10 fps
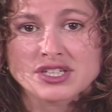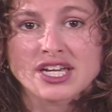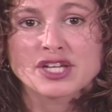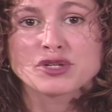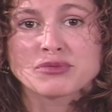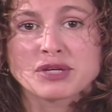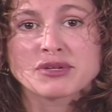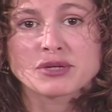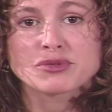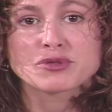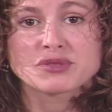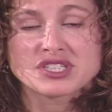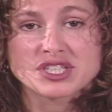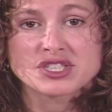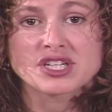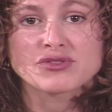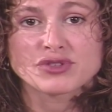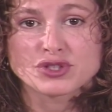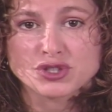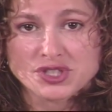and you may be able to petition at a
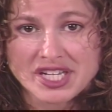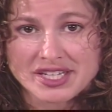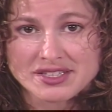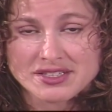future date.